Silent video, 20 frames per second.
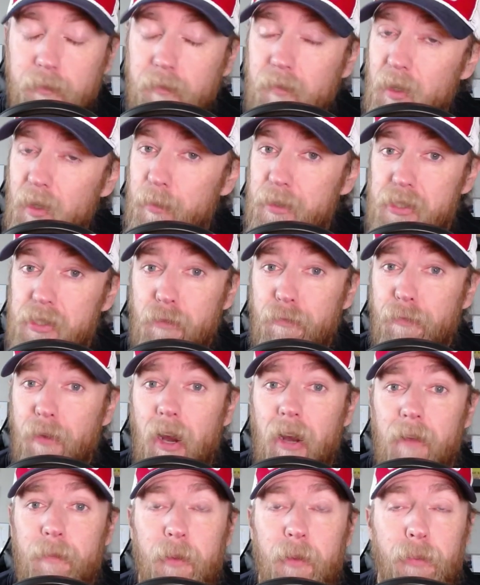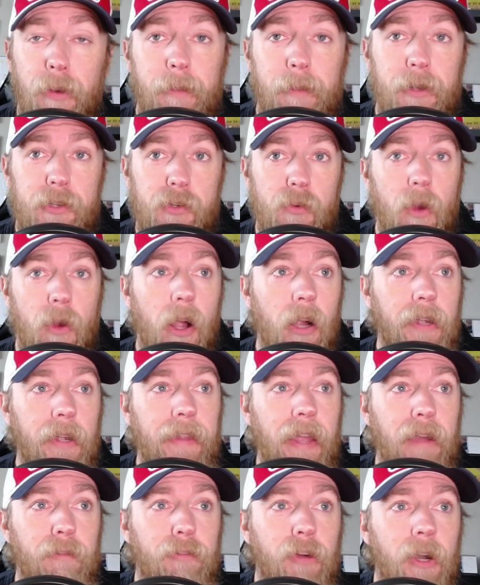But so far, I've been pretty much wrong on
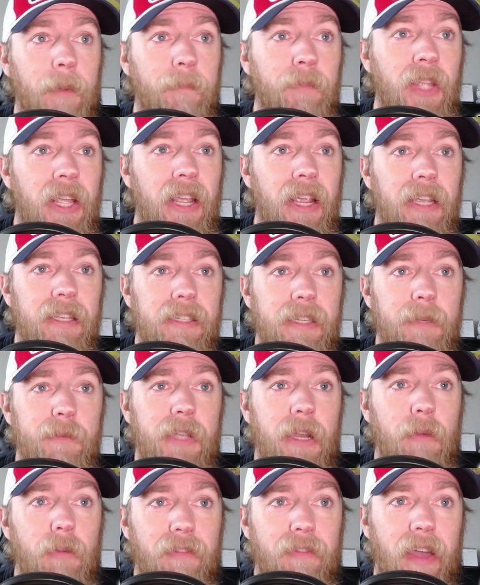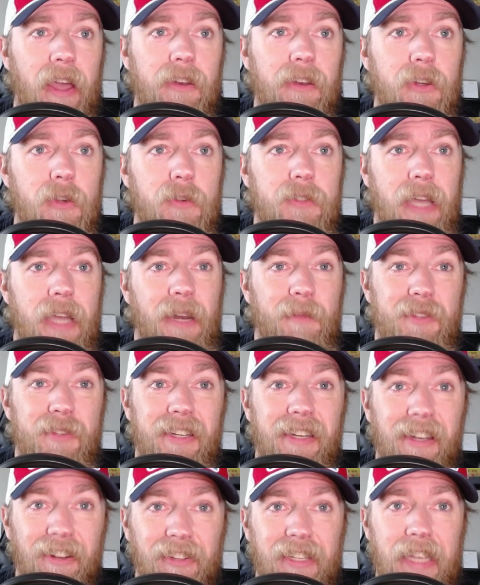that front. It seems like we've had news items
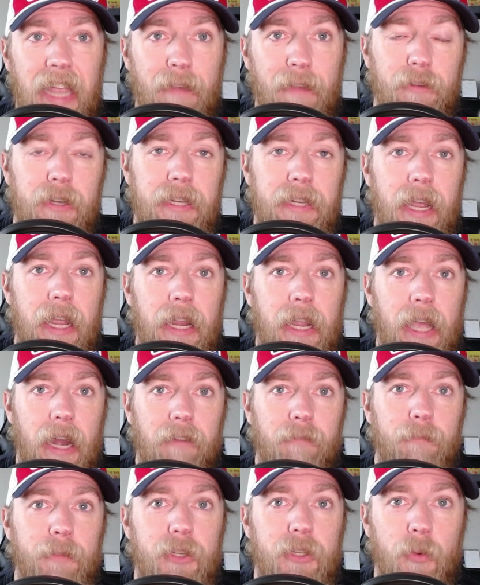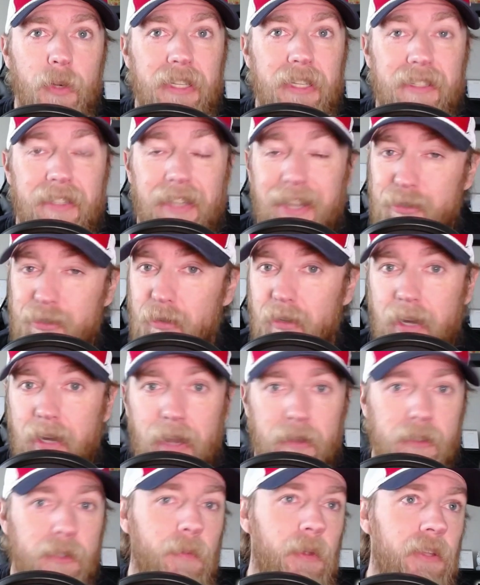nearly every day, kind of between schedule
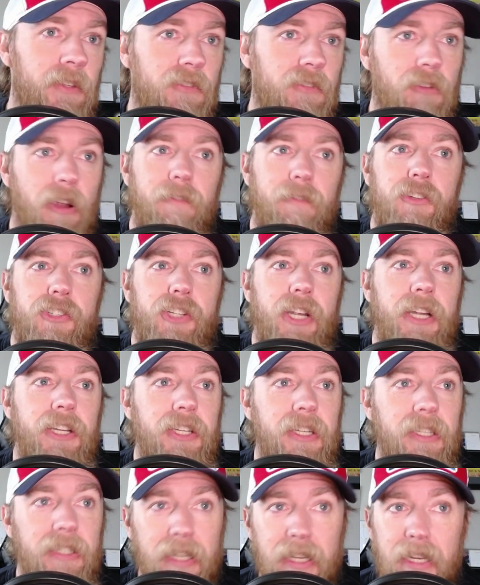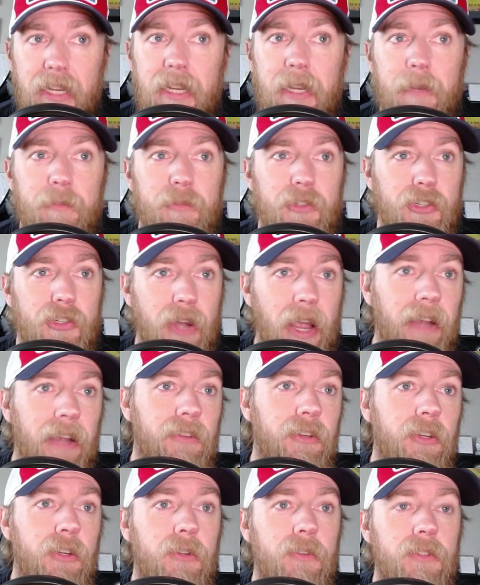announcements, drivers changing teams, track
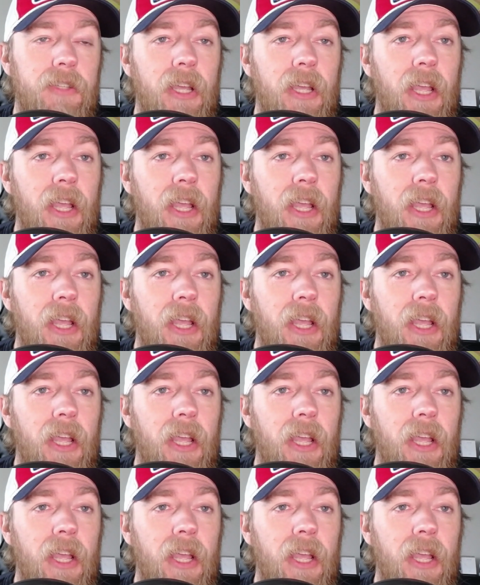news,